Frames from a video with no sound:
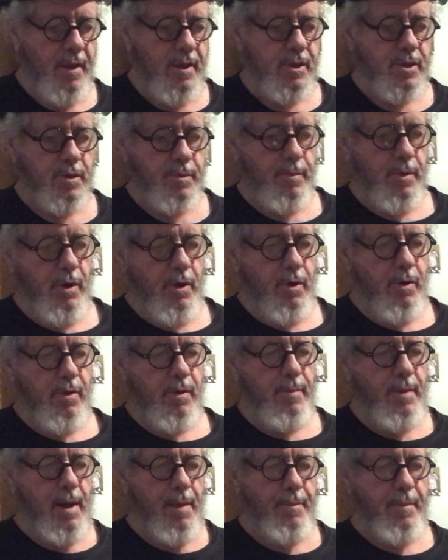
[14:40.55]
Smooth
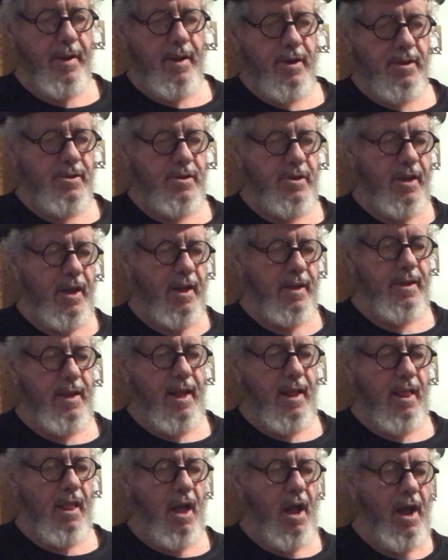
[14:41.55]
them up, because you got
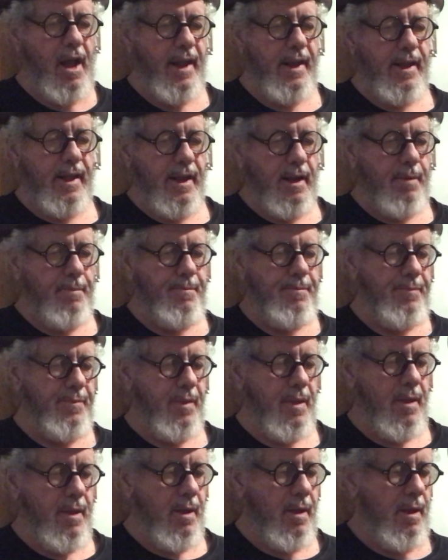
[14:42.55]
that line in them
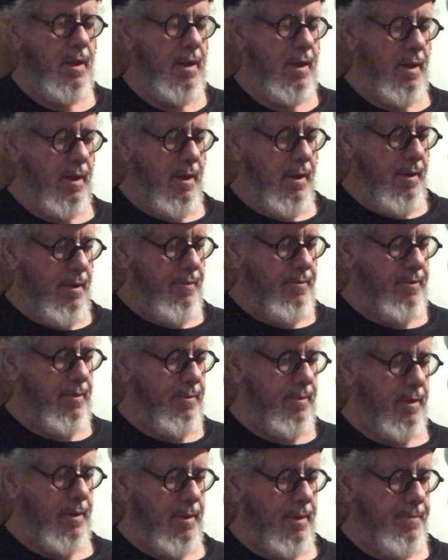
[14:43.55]

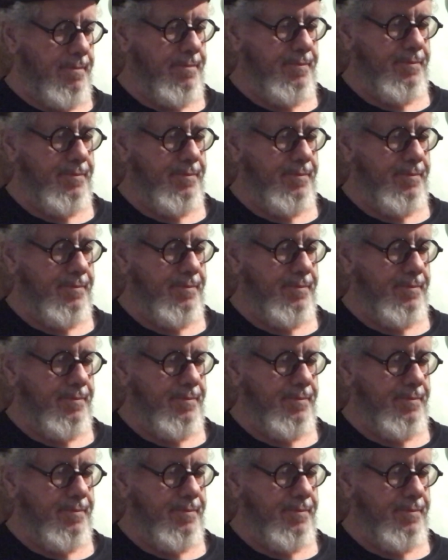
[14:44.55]
from the